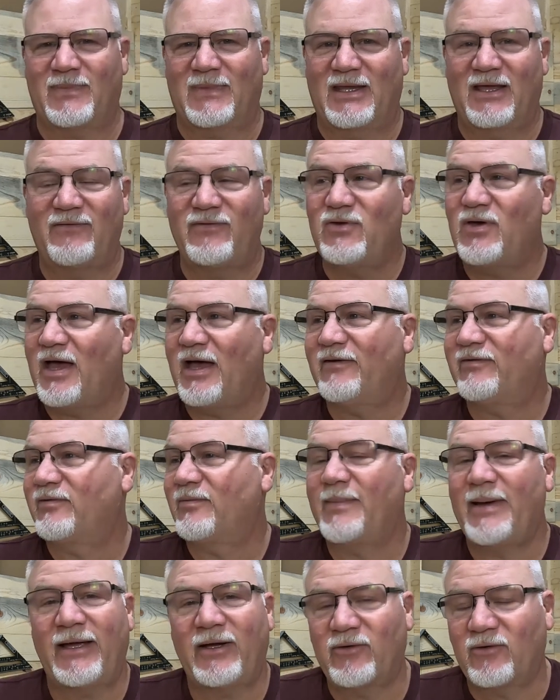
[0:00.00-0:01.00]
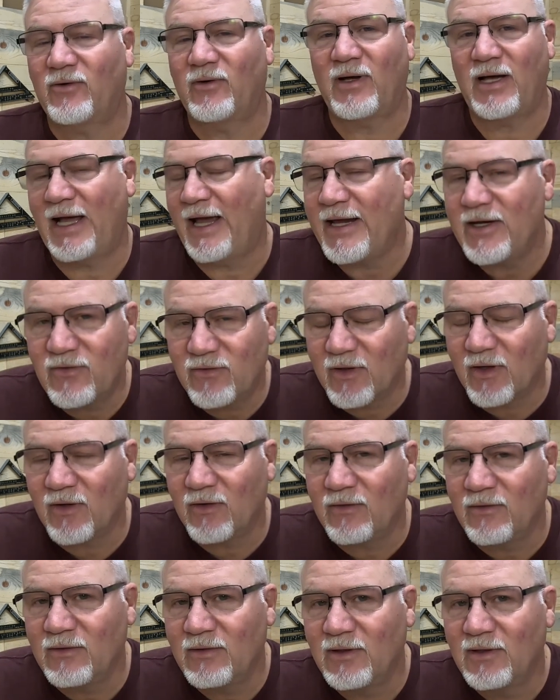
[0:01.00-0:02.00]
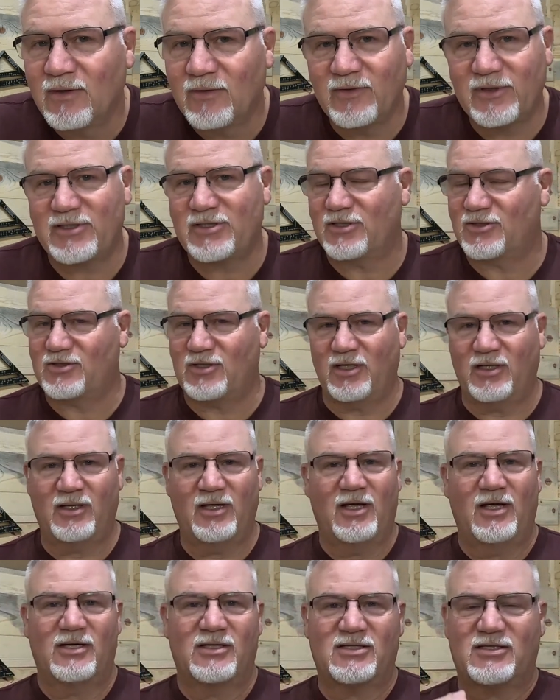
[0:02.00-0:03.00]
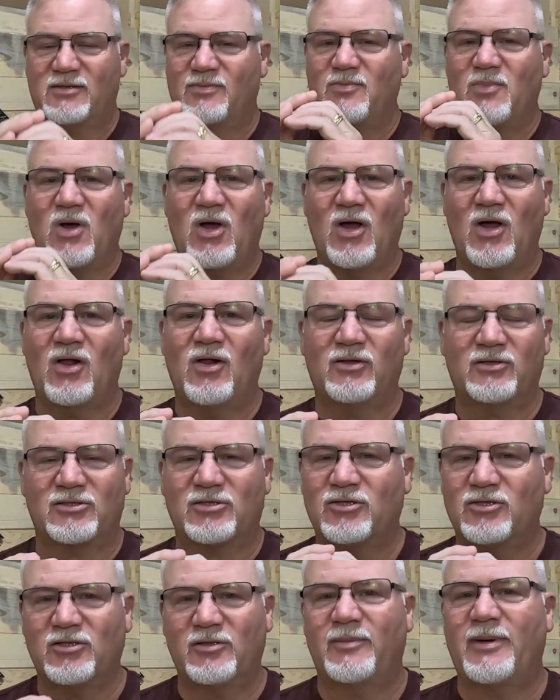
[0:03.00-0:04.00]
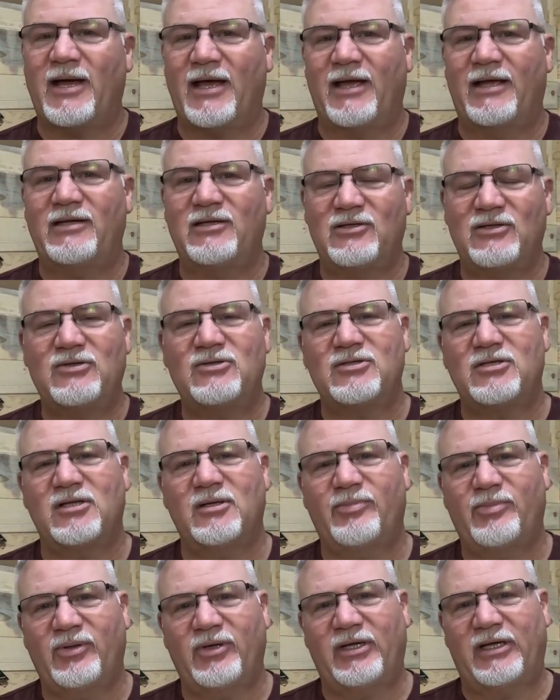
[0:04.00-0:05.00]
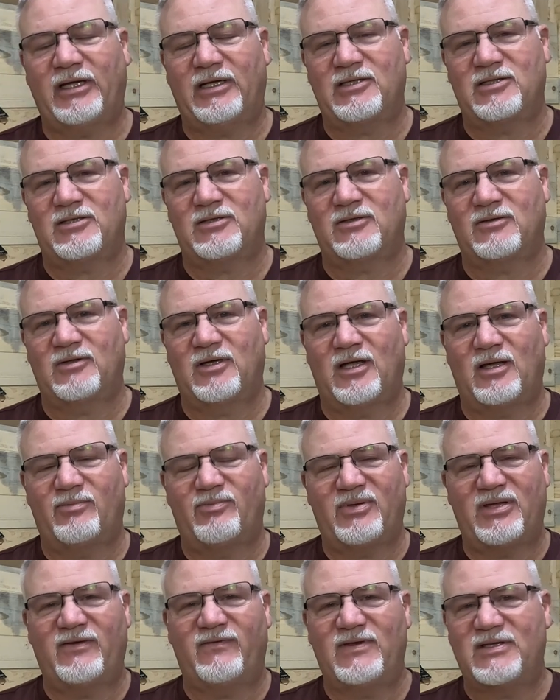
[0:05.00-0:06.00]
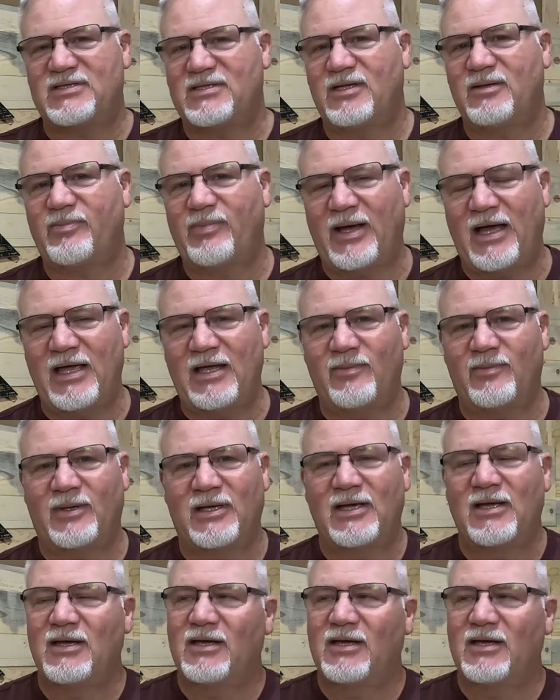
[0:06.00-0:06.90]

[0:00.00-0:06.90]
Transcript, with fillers: If you have micro hydro, which is a small turbine usually put into a PVC pipe